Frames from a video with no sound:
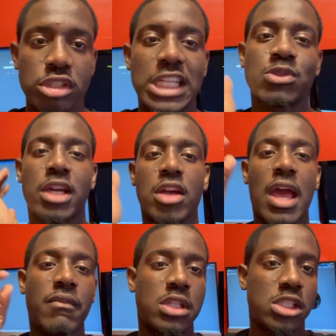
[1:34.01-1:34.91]
That's why y'all
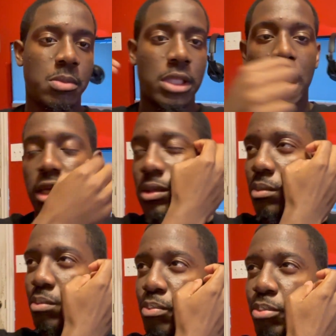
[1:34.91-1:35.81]
haven't seen me like
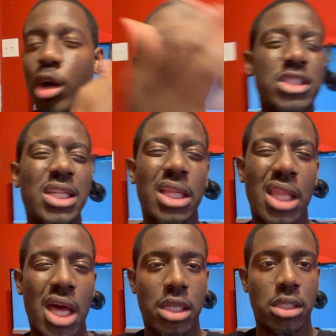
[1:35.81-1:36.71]
posting a
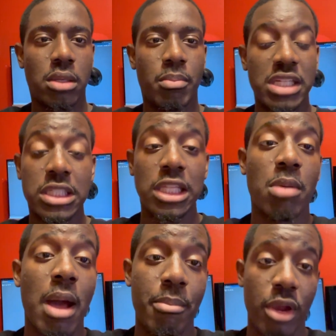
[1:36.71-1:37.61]
lot basically
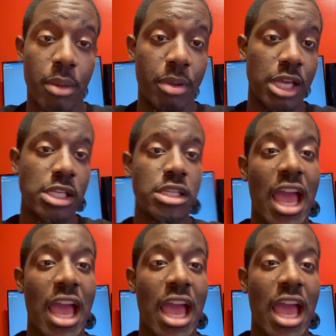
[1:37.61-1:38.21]
on my brand page.